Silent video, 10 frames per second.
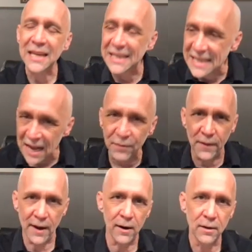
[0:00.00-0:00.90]
Get
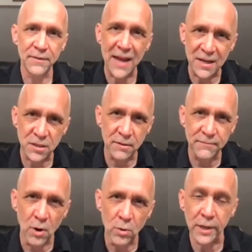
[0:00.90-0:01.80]
there. That's the
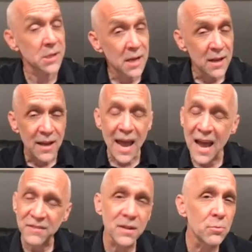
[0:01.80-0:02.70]
focus.
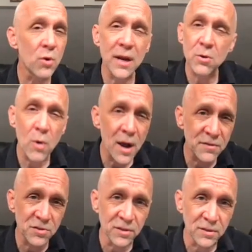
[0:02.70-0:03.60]
Ask them great
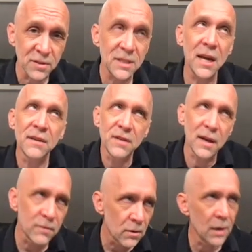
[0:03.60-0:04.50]
questions. Yes,
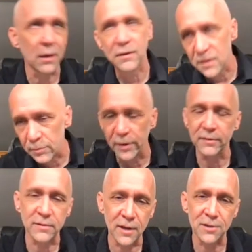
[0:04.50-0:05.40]
have a great listing
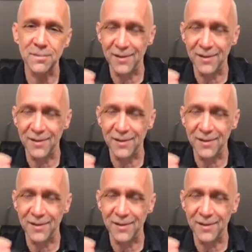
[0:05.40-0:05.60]
presentation.